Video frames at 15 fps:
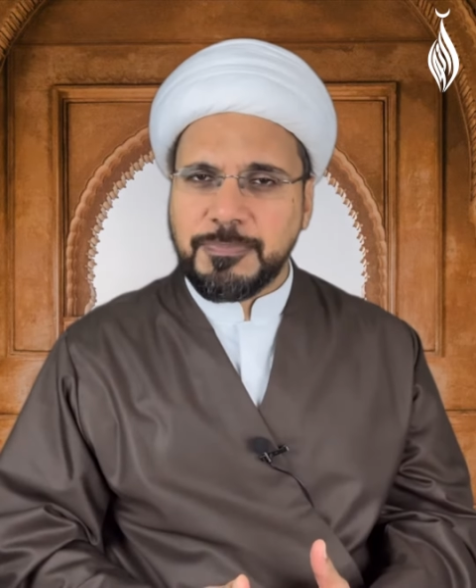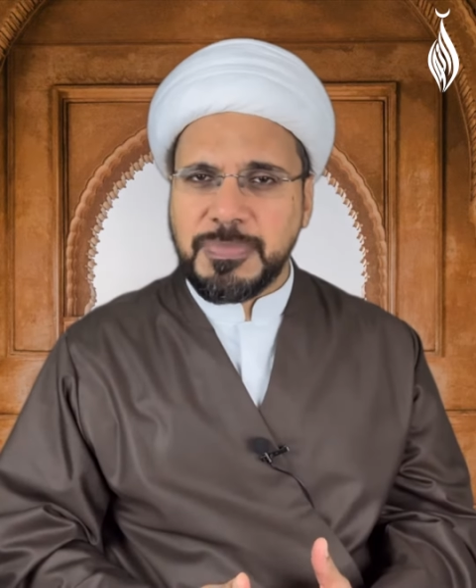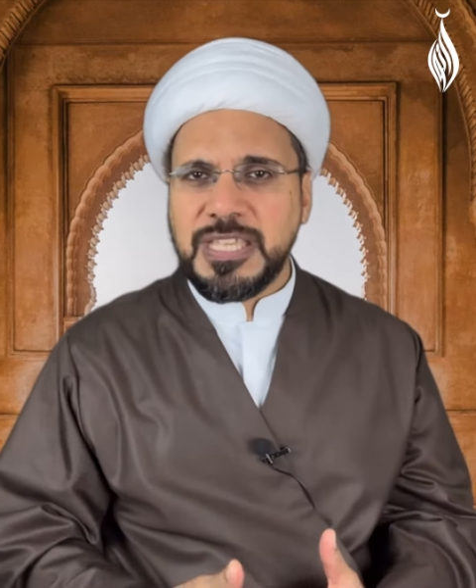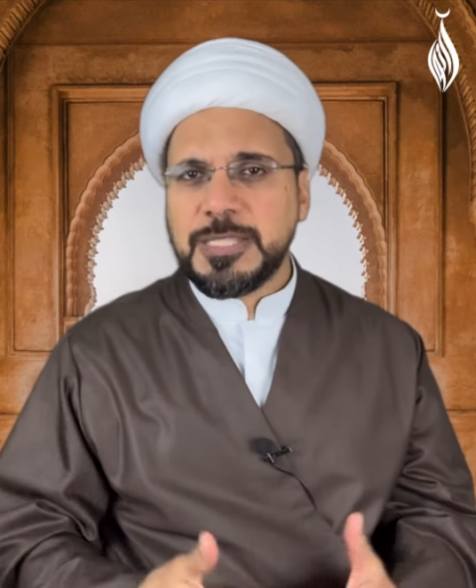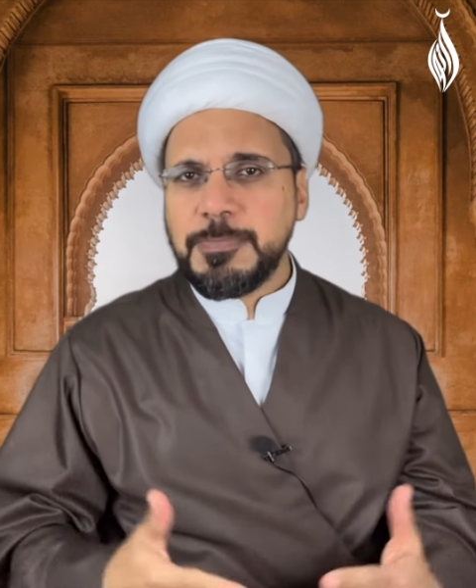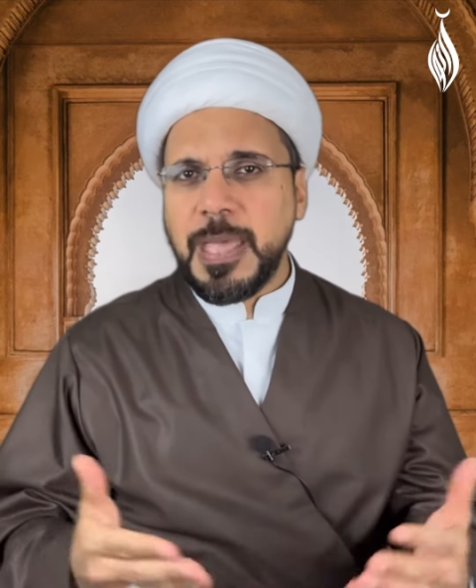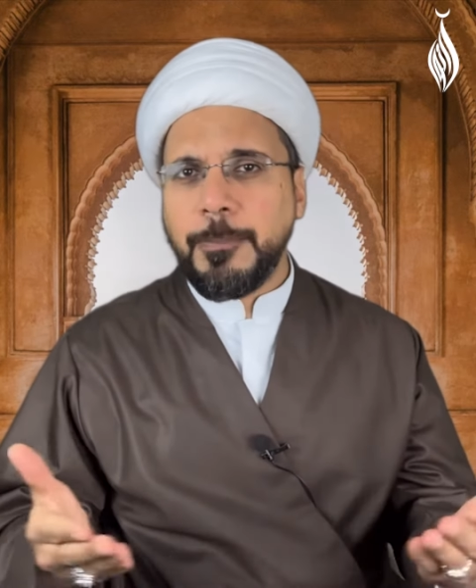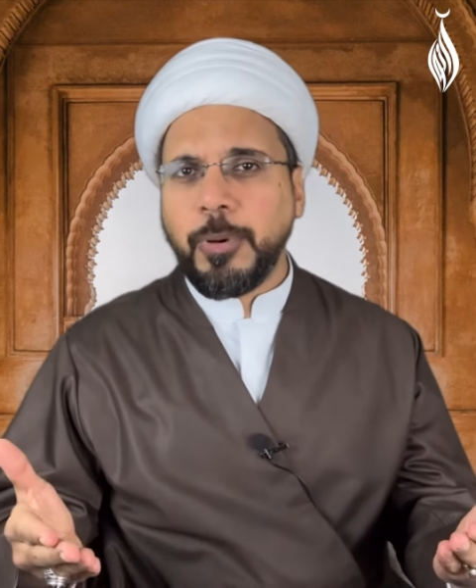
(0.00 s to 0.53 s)
peace
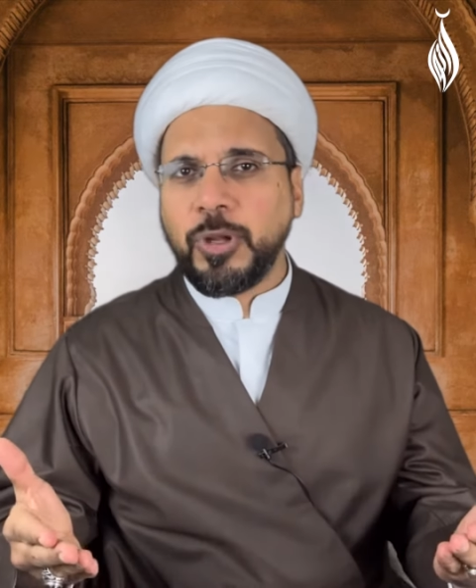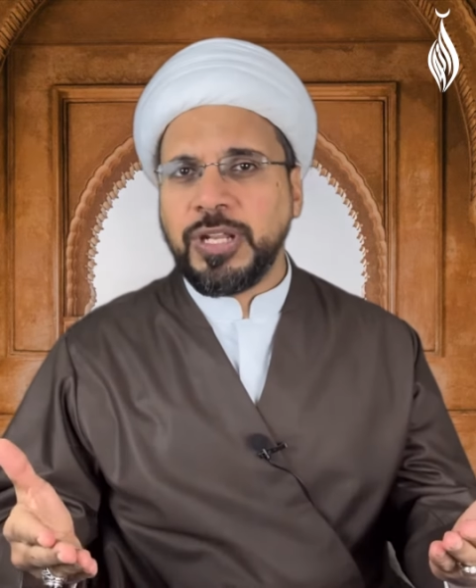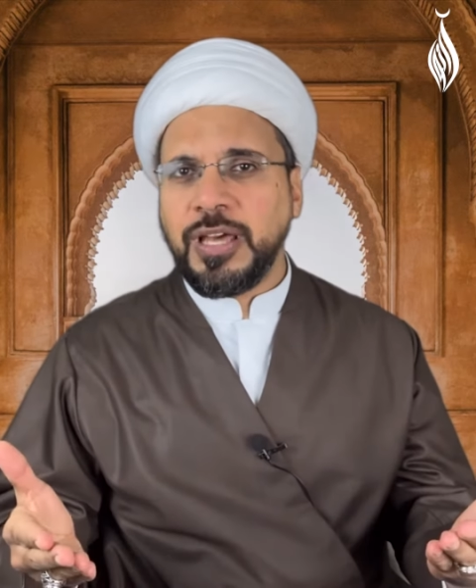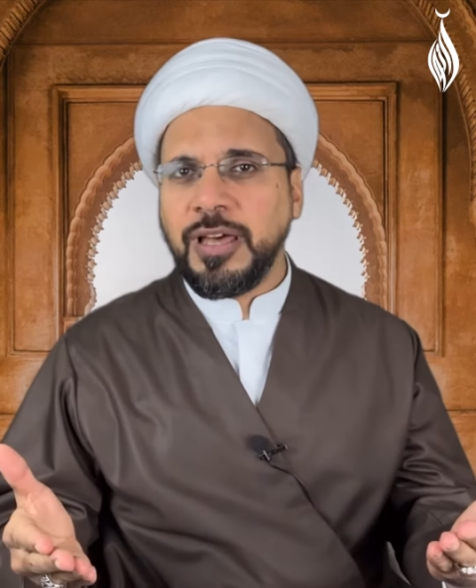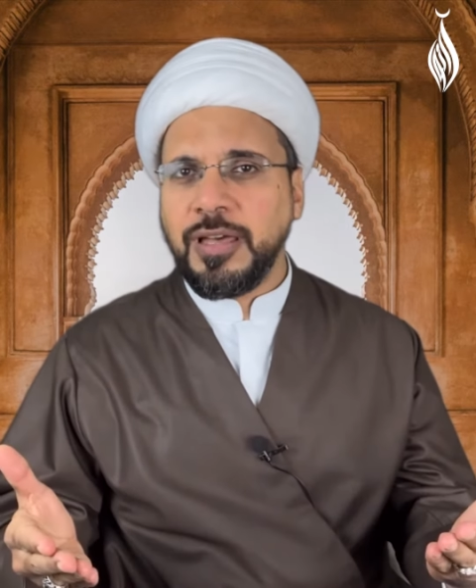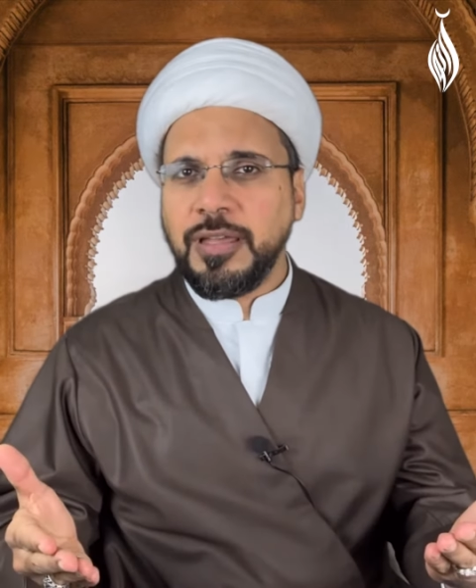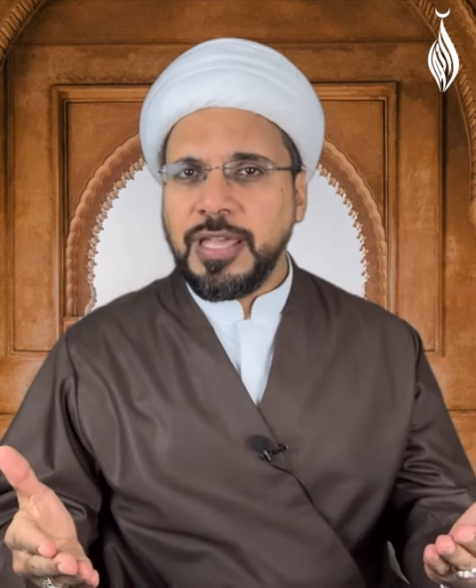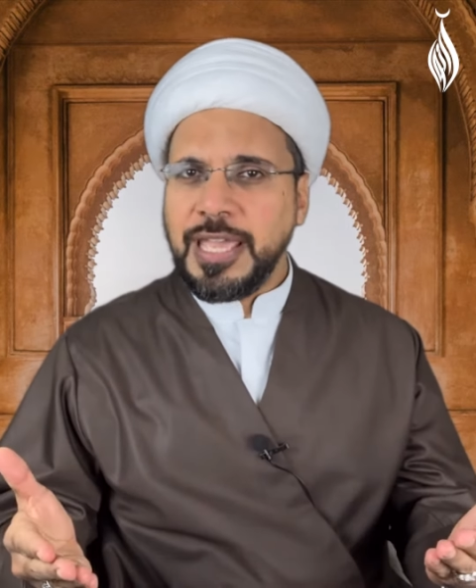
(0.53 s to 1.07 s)
be upon
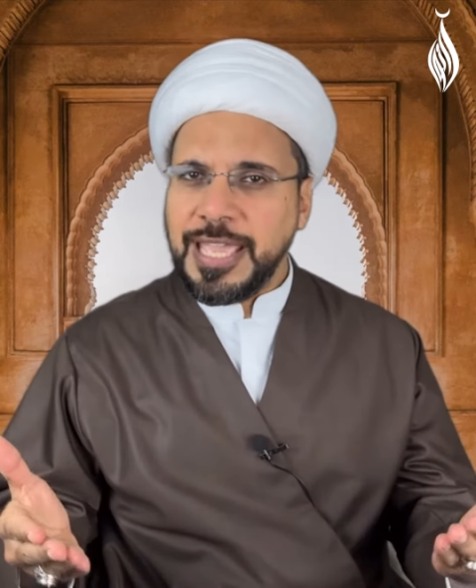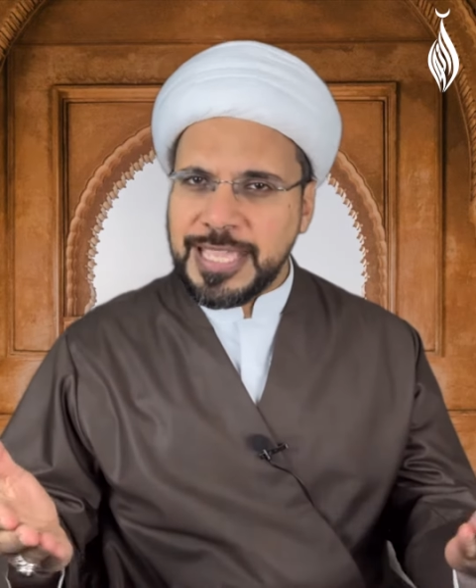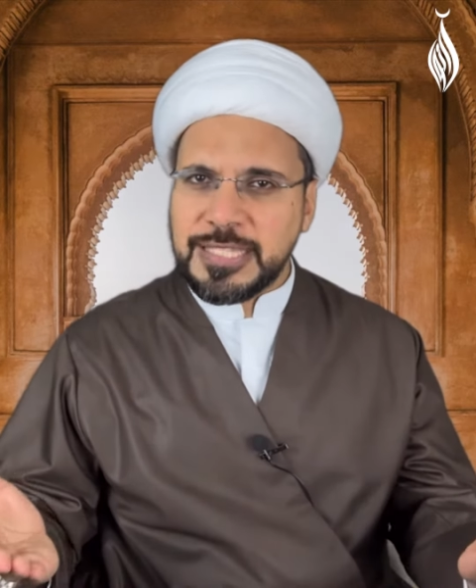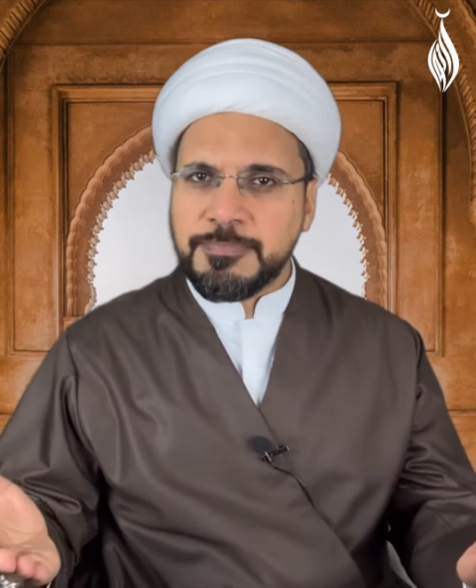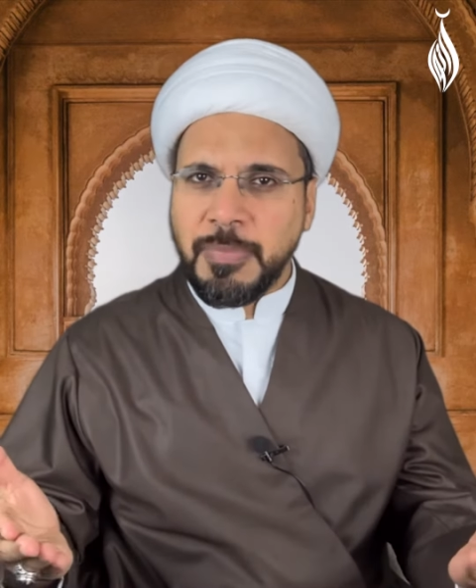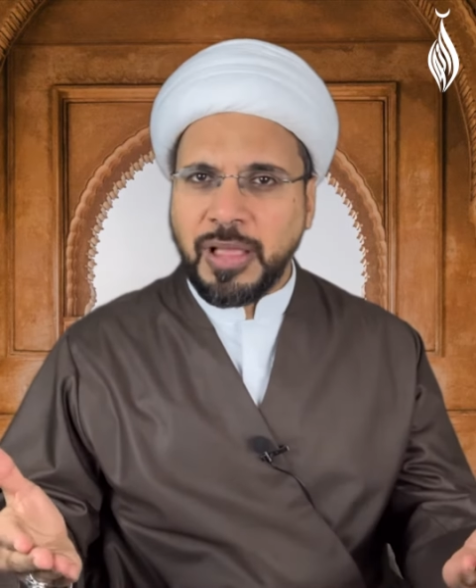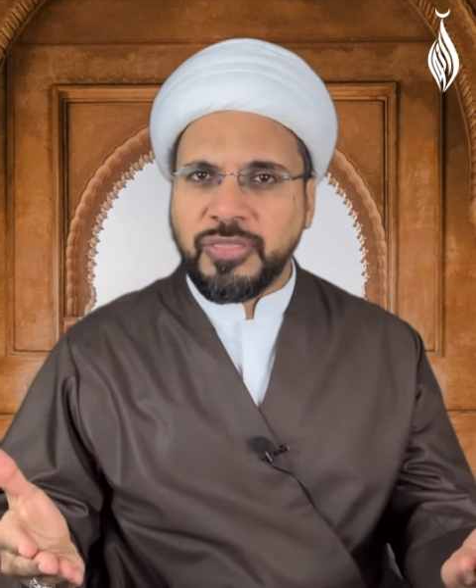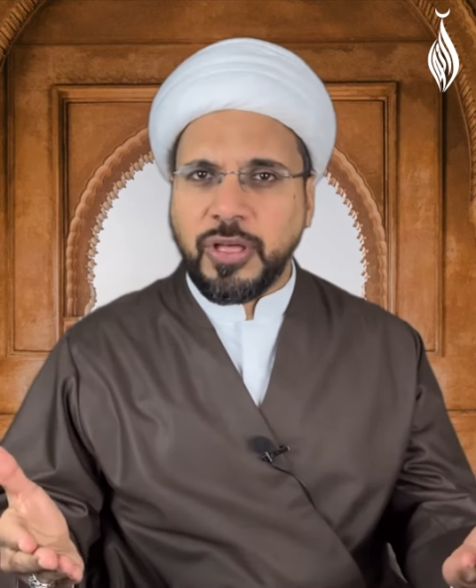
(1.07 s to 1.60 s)
her, his
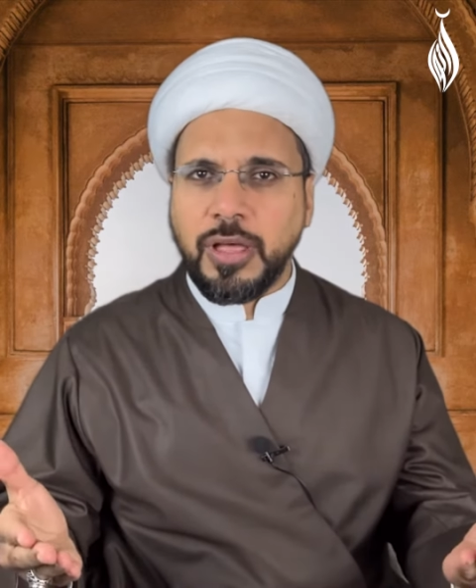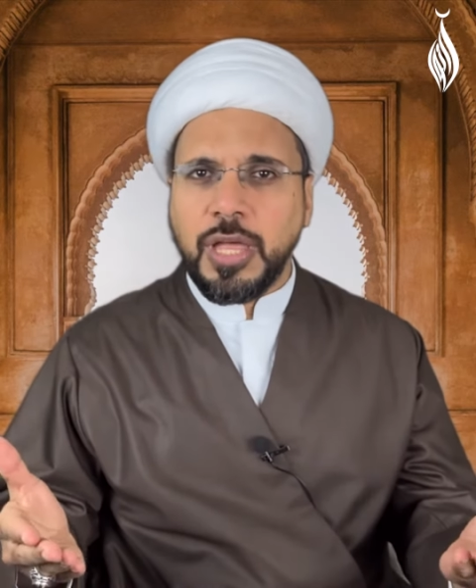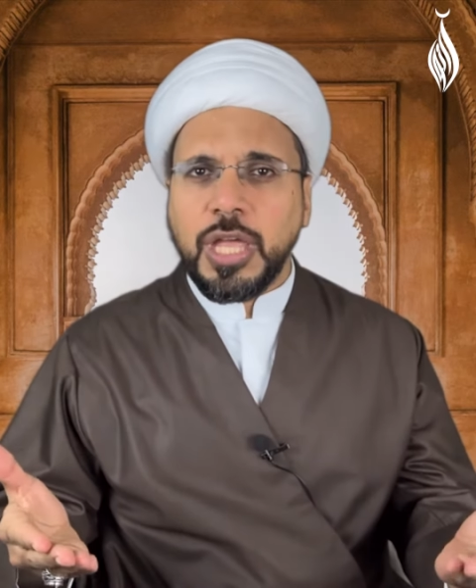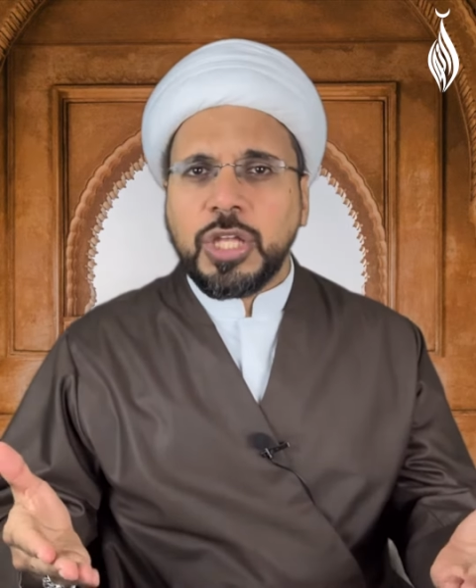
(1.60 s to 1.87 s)
mother,